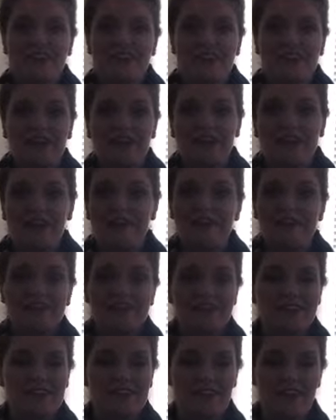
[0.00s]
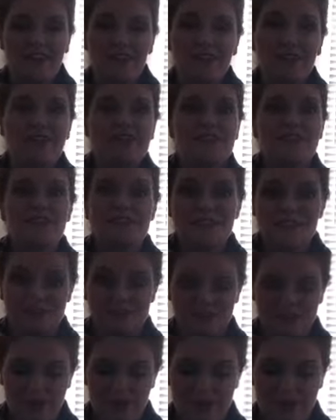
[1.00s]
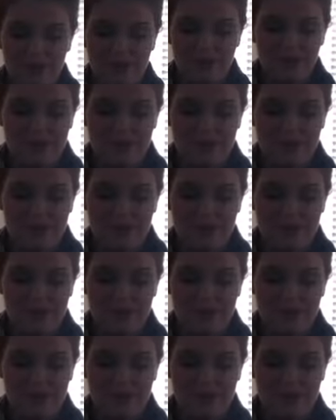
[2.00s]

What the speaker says: for all the questions of how many